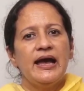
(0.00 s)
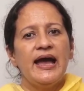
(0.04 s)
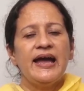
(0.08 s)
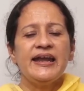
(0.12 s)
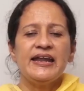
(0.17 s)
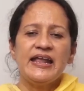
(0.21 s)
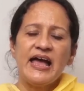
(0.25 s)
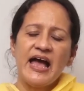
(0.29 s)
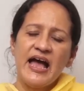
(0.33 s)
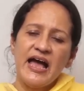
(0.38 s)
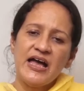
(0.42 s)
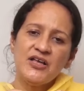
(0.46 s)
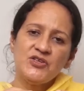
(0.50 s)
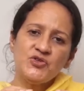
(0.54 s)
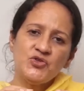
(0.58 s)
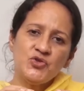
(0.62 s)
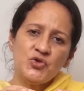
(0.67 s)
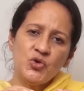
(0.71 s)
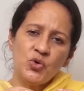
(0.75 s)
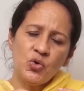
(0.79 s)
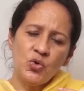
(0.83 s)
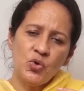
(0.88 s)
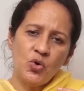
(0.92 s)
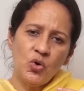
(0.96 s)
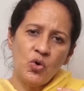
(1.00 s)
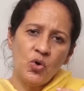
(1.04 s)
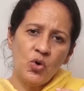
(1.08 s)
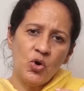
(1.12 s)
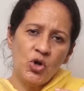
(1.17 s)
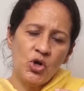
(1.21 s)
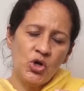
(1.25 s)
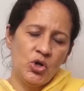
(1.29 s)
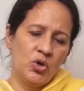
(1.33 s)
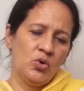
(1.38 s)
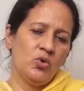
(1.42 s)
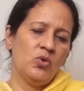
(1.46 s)
And as you go
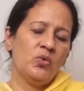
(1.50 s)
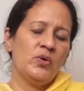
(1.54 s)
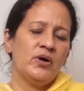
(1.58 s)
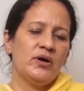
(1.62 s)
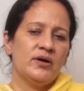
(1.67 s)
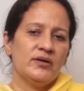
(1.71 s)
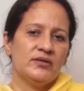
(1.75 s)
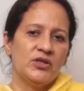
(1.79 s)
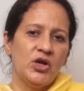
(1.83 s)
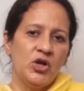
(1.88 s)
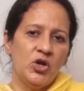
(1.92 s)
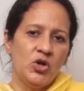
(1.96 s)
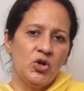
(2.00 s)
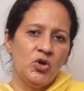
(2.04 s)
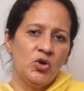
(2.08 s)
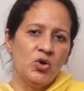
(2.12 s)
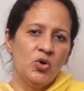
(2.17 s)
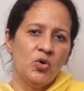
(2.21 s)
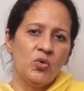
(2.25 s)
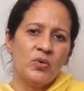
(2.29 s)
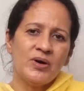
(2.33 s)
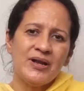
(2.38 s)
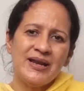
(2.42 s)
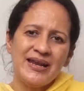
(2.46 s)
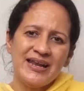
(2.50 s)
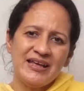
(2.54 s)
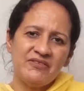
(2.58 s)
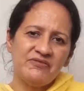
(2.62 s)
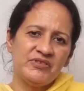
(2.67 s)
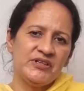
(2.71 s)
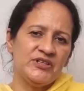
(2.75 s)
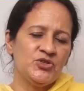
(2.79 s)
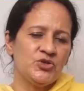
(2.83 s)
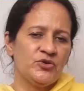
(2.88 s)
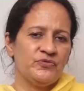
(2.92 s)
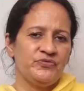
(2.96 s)
lower, the lower
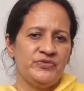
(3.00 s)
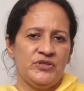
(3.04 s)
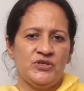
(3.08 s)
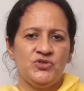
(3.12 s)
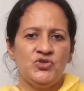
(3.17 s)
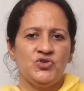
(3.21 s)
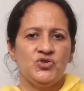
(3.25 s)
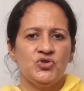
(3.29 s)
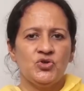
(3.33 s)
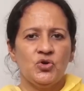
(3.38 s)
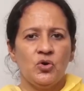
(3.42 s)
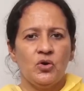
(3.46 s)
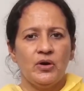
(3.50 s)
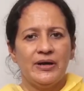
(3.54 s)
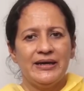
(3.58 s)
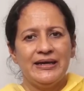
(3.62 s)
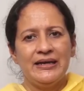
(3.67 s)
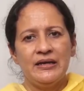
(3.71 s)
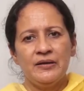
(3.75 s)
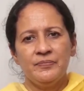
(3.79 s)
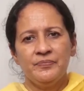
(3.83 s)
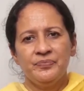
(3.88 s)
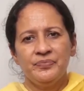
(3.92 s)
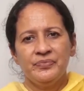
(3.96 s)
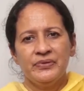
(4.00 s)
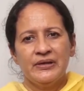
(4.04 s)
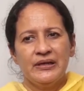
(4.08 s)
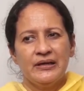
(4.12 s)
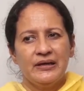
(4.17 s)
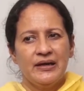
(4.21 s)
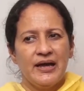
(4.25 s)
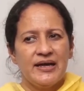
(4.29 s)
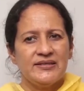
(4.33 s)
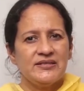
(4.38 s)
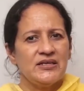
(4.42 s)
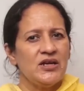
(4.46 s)
levels of this soil
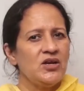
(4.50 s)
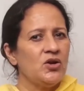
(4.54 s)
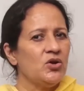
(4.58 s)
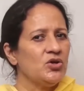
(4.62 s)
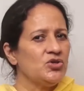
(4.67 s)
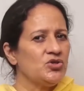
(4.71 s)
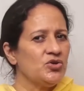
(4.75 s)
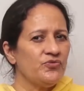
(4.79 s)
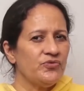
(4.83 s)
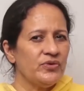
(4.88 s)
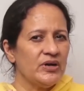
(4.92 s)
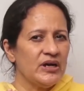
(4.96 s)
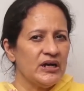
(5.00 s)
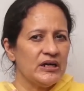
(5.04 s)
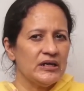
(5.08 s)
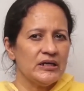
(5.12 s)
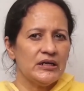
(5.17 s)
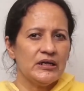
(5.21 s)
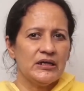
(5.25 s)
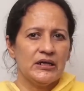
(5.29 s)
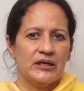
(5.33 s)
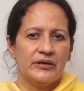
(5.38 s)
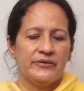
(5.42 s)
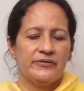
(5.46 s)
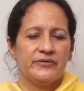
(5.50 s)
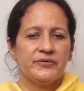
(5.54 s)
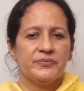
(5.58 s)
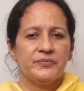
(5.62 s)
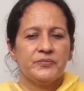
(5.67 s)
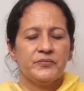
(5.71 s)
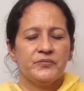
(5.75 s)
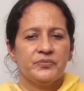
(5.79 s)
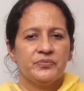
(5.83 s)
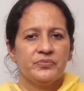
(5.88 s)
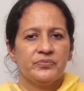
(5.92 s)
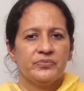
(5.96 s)
has a lot of kankar.
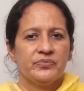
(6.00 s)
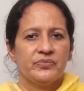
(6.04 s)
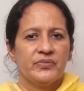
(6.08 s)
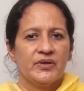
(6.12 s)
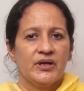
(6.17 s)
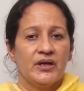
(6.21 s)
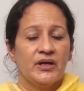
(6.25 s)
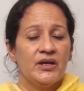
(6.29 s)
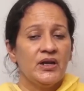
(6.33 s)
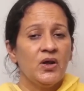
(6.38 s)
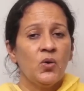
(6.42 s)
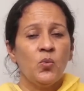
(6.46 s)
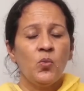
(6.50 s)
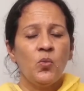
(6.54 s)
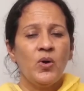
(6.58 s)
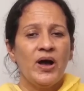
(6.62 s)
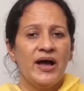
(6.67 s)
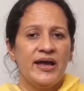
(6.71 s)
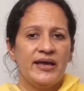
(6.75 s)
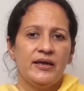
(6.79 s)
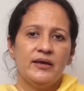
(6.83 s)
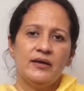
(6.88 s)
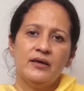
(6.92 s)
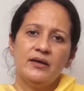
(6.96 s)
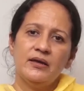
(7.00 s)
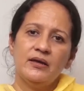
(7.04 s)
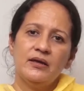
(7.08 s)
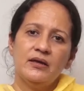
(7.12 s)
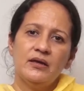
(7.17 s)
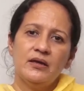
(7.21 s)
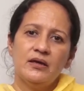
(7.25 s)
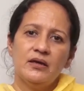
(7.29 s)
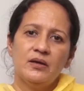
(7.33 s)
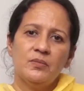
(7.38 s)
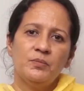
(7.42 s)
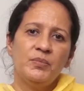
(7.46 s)
Now why?
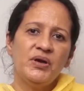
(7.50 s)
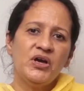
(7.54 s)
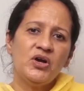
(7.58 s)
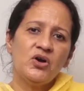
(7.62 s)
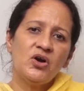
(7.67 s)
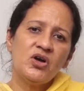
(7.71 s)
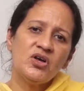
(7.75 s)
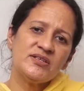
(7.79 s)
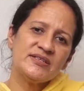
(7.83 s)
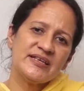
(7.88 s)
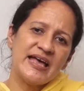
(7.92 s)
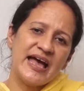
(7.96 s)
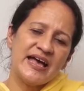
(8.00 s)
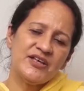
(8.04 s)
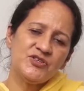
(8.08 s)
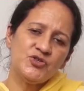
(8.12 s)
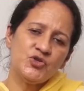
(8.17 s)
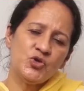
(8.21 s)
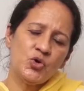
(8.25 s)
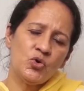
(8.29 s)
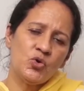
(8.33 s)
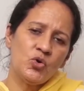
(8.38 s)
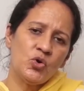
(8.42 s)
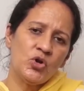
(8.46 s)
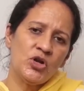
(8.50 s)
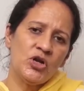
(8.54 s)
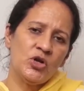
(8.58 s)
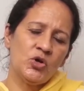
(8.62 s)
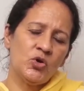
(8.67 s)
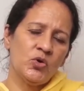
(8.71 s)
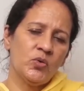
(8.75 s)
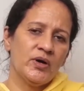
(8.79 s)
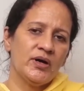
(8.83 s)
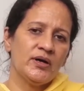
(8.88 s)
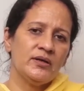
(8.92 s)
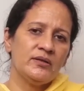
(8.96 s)
Because as you go
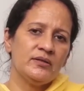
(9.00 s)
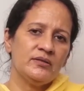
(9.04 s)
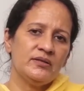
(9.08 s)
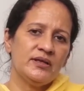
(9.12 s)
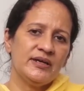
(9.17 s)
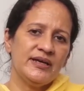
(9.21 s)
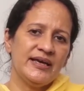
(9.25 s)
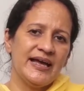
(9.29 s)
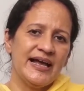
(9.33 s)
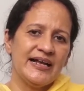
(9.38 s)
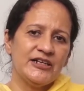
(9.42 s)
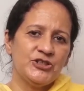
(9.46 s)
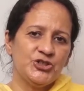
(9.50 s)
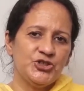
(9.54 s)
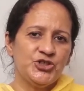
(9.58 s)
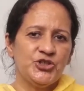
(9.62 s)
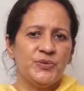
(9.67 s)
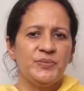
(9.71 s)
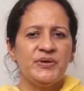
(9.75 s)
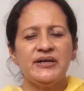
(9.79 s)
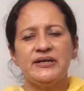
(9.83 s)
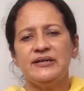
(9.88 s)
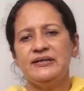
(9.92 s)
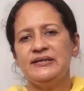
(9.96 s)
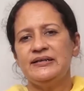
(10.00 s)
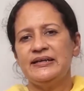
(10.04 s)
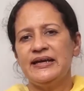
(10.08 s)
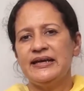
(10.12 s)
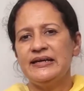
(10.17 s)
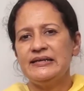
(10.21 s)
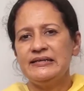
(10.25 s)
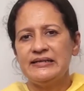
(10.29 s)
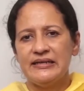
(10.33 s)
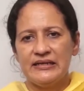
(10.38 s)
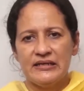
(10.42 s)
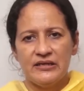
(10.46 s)
lower, the calcium
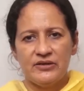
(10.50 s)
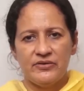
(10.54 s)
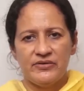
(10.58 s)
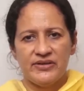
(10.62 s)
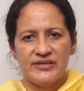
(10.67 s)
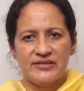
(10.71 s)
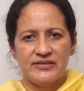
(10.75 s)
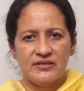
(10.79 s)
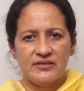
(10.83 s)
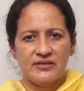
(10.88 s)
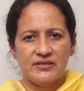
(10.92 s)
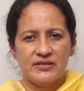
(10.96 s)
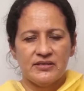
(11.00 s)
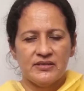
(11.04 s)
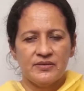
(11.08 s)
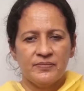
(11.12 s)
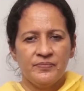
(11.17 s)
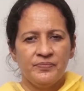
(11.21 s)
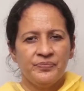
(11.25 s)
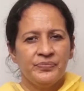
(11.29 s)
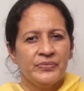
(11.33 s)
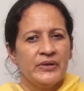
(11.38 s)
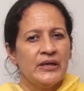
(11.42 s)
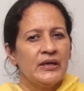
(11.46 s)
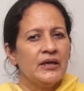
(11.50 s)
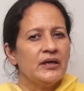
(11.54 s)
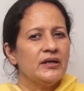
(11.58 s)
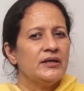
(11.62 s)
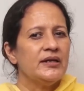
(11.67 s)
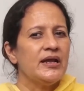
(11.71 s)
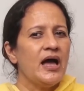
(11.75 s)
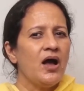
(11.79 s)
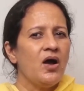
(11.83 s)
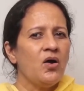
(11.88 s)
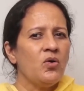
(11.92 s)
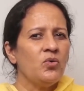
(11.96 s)
content increases.
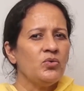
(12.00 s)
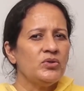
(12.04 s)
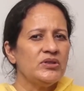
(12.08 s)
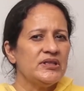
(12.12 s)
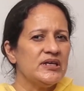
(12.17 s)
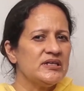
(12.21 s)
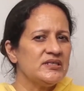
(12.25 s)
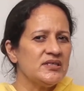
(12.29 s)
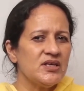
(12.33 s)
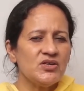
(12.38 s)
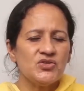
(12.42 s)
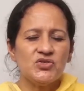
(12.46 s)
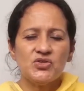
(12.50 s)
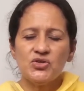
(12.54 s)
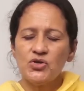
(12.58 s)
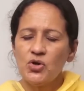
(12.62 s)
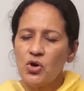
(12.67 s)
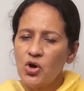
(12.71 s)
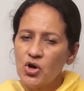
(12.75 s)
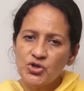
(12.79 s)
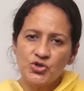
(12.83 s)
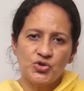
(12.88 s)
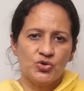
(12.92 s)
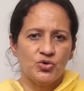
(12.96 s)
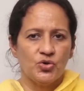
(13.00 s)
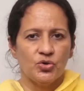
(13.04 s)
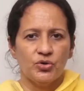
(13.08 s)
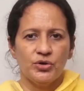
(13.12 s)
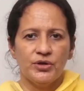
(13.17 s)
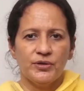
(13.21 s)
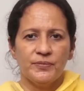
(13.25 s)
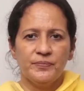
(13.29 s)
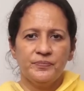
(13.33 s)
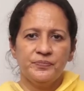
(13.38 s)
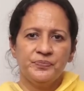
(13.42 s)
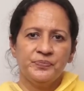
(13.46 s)
Now this is not
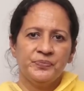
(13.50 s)
good.